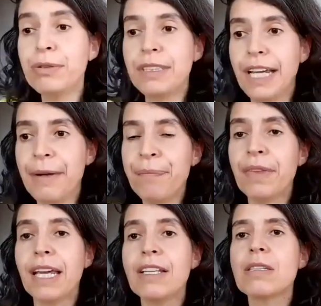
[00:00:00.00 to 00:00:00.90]
to say,
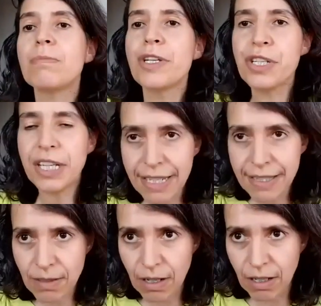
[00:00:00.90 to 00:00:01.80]
it's much
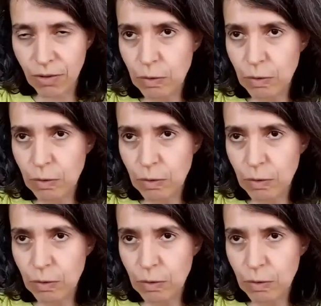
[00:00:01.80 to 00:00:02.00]
easier